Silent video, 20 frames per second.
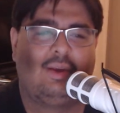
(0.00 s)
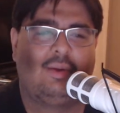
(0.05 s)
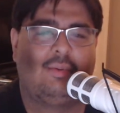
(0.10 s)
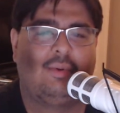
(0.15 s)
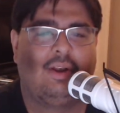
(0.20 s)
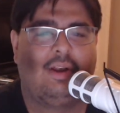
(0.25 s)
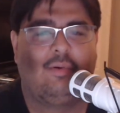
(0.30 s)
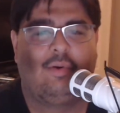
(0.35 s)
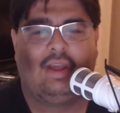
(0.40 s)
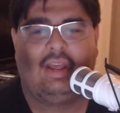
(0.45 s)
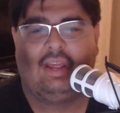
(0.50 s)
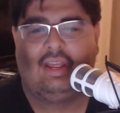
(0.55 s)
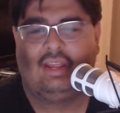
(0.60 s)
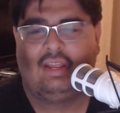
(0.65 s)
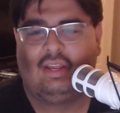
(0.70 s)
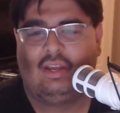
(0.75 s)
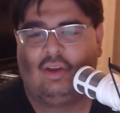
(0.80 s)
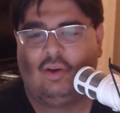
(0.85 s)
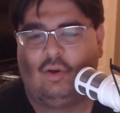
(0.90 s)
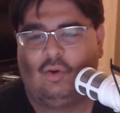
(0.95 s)
But anyway,
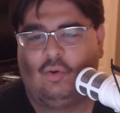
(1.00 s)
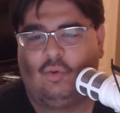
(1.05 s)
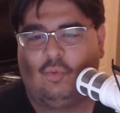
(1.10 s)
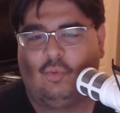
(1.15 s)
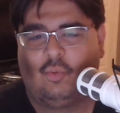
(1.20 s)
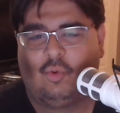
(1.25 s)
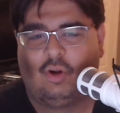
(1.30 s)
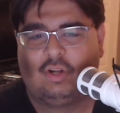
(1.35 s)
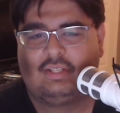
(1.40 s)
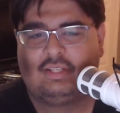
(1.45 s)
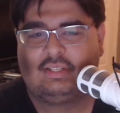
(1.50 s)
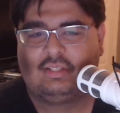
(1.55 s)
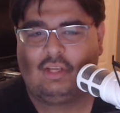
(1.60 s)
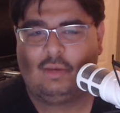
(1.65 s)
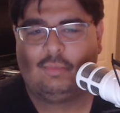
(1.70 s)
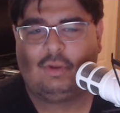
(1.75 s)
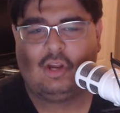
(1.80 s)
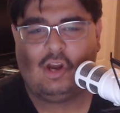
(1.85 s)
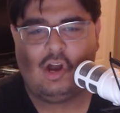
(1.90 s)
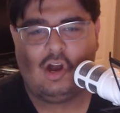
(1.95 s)
Worlds is come
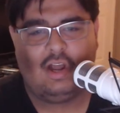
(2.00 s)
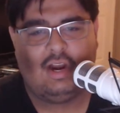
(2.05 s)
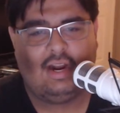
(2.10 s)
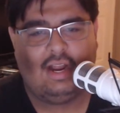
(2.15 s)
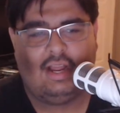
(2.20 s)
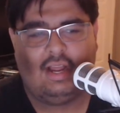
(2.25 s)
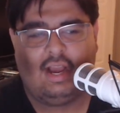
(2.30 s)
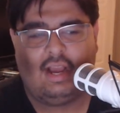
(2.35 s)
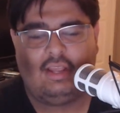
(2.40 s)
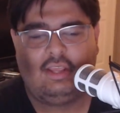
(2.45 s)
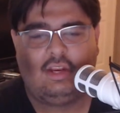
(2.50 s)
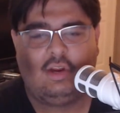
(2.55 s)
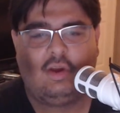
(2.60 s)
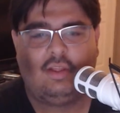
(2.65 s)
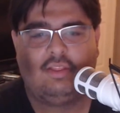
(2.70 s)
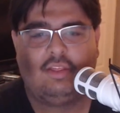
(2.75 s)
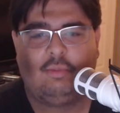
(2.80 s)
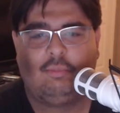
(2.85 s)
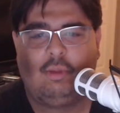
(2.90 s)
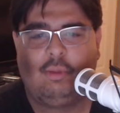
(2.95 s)
and gone, and I
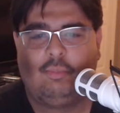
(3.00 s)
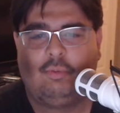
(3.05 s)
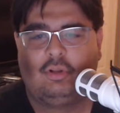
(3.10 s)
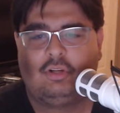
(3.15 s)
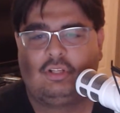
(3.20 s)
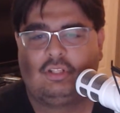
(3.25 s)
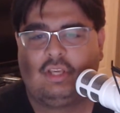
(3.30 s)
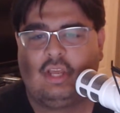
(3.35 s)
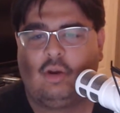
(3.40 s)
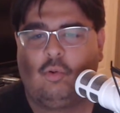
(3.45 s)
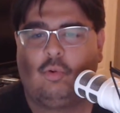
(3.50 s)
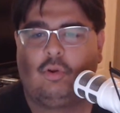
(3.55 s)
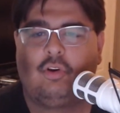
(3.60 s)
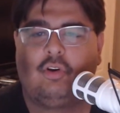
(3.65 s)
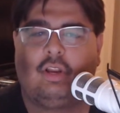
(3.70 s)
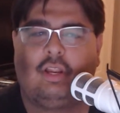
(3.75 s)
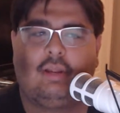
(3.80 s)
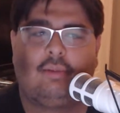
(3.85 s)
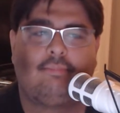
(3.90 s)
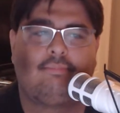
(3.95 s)
think people are just kind of
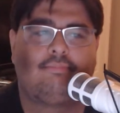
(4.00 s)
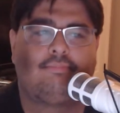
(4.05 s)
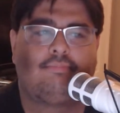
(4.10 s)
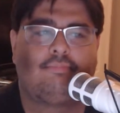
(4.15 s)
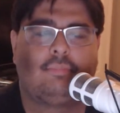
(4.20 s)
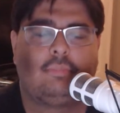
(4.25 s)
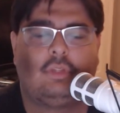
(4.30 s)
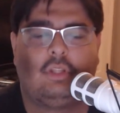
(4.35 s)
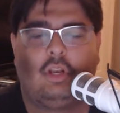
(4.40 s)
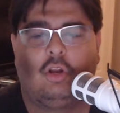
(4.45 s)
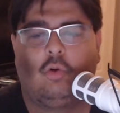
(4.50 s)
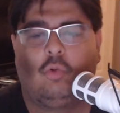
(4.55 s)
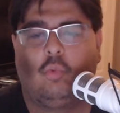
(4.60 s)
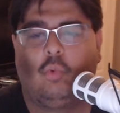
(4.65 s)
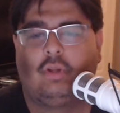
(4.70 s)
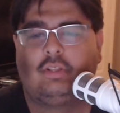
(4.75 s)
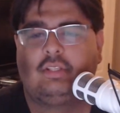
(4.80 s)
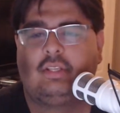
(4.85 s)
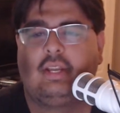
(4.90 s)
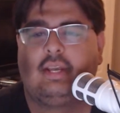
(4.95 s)
wondering,
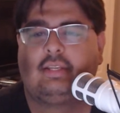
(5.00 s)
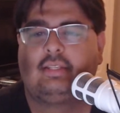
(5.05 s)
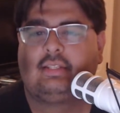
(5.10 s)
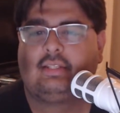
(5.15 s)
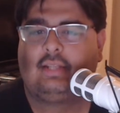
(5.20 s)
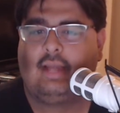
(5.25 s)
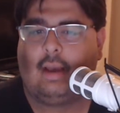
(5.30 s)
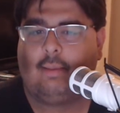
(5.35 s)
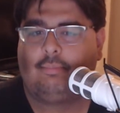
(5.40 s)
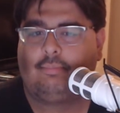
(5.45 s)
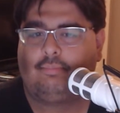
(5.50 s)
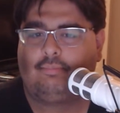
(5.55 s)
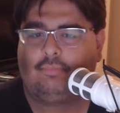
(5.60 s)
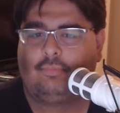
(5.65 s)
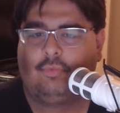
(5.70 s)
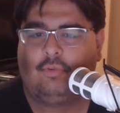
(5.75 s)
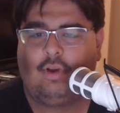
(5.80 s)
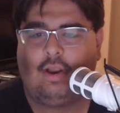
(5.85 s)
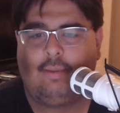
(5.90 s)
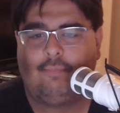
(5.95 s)
what's the next step,
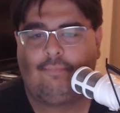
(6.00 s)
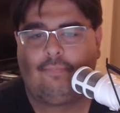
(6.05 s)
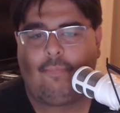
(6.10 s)
right?